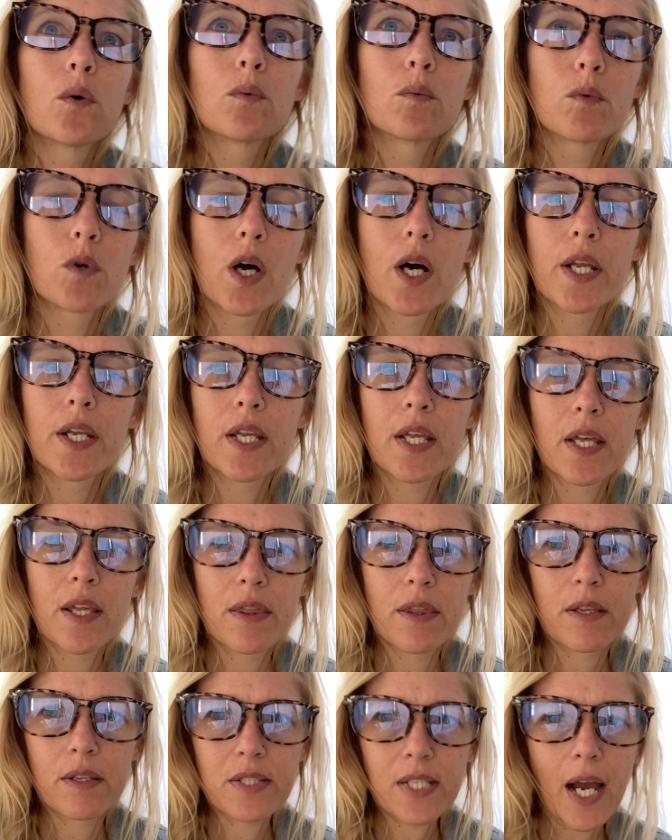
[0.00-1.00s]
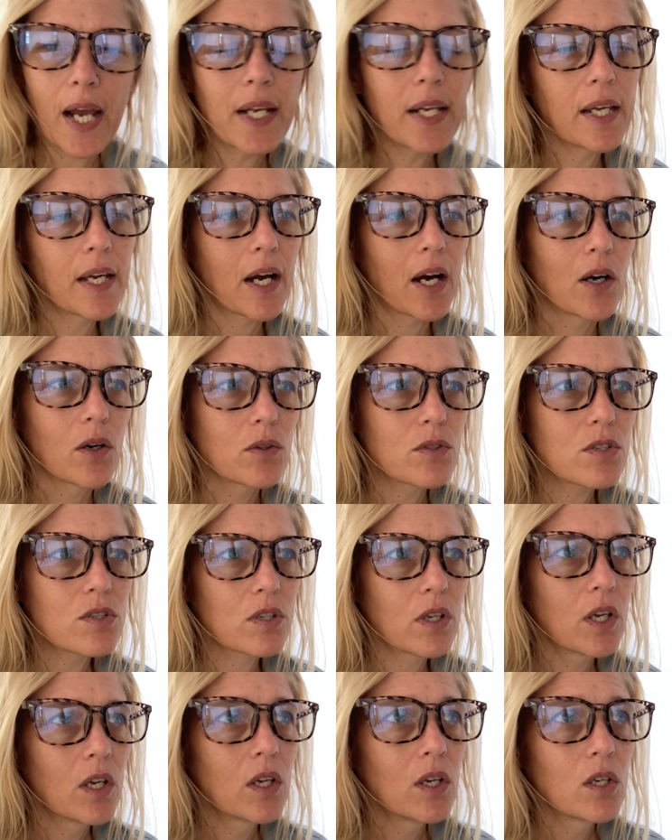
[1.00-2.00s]
run in the tiny
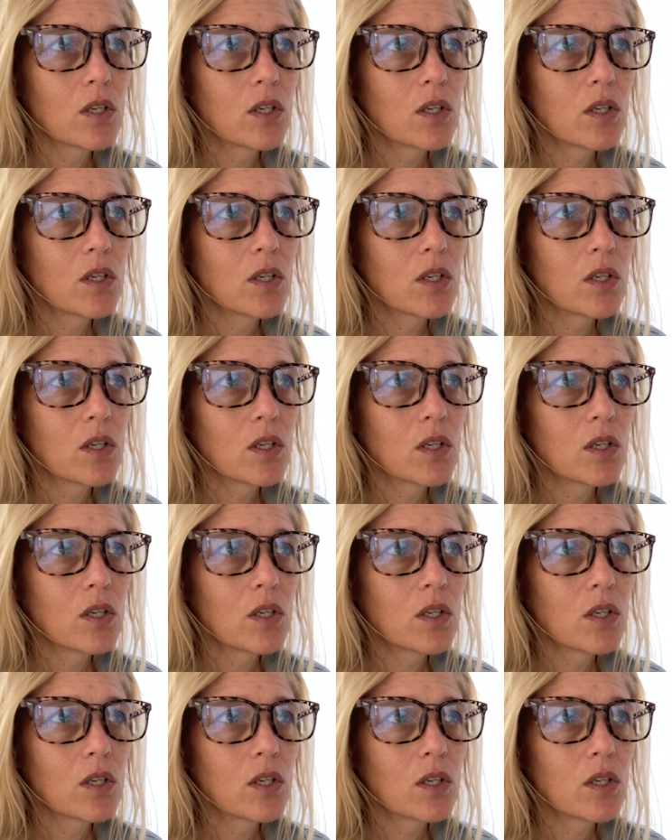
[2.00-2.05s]
house,